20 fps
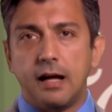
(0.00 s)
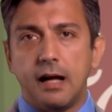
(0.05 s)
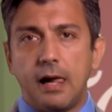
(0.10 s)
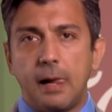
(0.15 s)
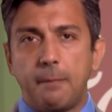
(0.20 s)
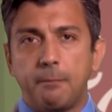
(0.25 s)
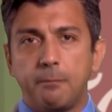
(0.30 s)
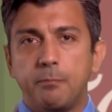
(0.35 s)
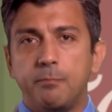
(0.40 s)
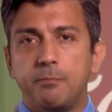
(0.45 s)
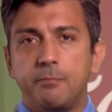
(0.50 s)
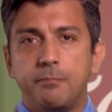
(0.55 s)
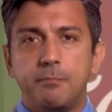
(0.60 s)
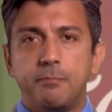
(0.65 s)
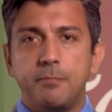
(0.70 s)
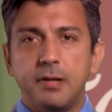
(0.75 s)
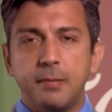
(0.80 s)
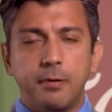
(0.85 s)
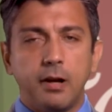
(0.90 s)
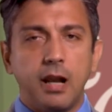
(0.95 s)
Um,
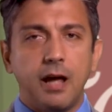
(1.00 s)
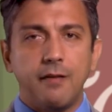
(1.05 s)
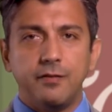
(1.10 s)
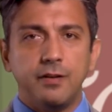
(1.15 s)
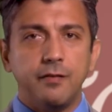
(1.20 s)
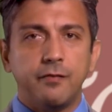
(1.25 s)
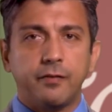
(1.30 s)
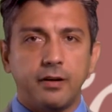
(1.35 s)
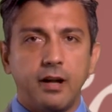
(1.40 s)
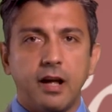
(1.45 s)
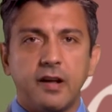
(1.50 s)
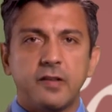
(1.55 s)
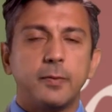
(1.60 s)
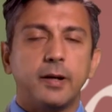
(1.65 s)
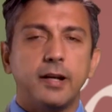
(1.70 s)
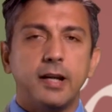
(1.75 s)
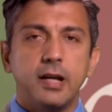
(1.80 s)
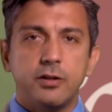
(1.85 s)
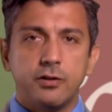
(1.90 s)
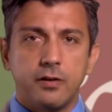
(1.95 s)
people have different
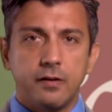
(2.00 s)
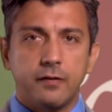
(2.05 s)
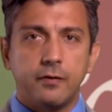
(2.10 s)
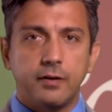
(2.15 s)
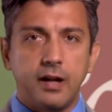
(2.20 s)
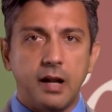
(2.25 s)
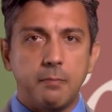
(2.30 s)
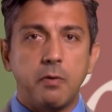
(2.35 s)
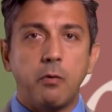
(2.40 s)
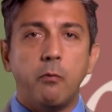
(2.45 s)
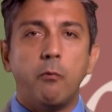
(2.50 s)
explanations for that,